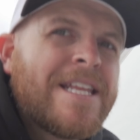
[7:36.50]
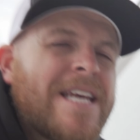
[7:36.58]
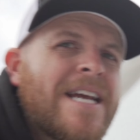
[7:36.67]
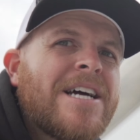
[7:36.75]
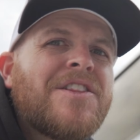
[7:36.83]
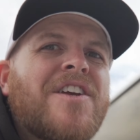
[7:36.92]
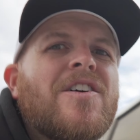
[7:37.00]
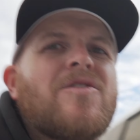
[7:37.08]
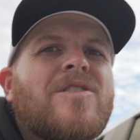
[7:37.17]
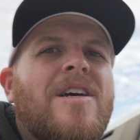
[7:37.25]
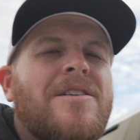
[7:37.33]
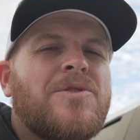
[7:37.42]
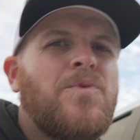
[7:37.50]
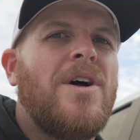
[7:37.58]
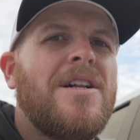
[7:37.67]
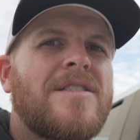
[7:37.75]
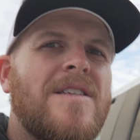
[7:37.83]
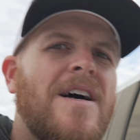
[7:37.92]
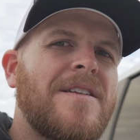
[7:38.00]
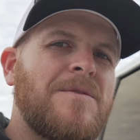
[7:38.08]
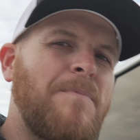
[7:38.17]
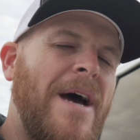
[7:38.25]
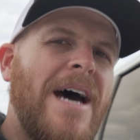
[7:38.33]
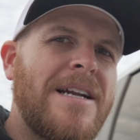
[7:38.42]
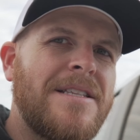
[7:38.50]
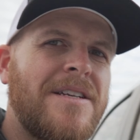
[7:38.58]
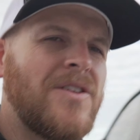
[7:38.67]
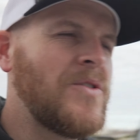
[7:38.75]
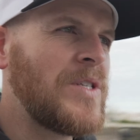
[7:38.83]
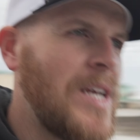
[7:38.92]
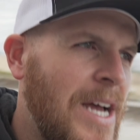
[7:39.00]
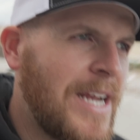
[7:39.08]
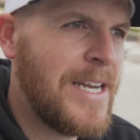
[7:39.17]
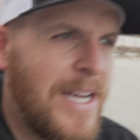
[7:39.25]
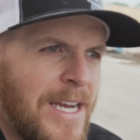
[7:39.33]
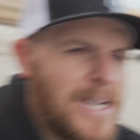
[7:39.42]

and then on the other side as well. It's not as bad on the other side.